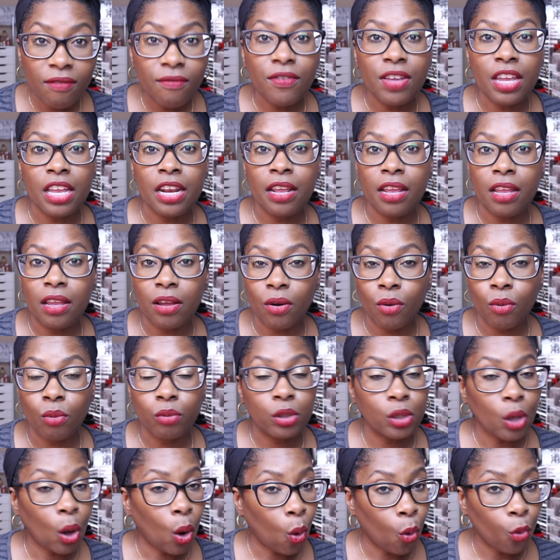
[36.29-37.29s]

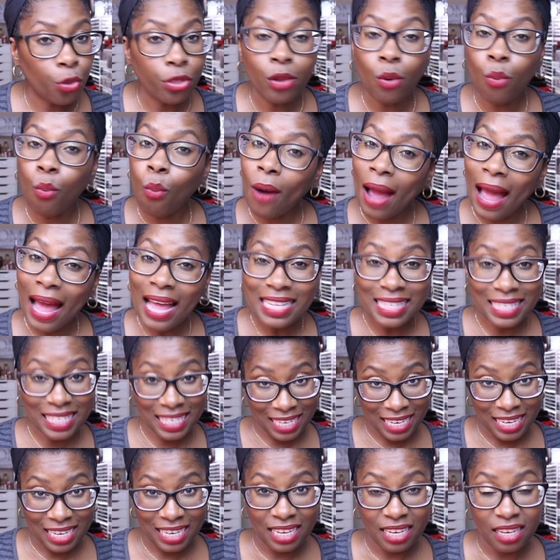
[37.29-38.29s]
videos on the Y
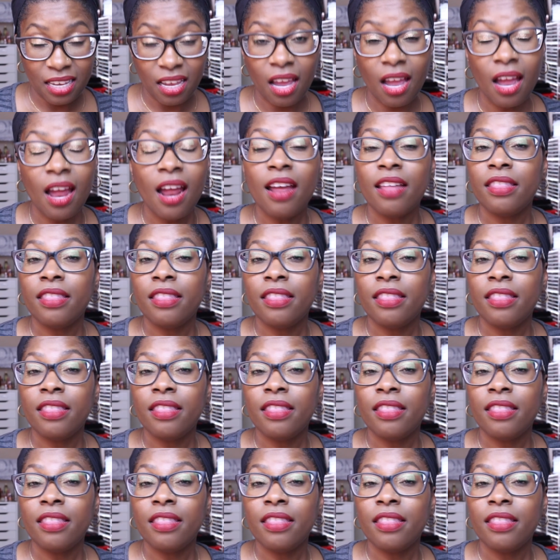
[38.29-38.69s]
T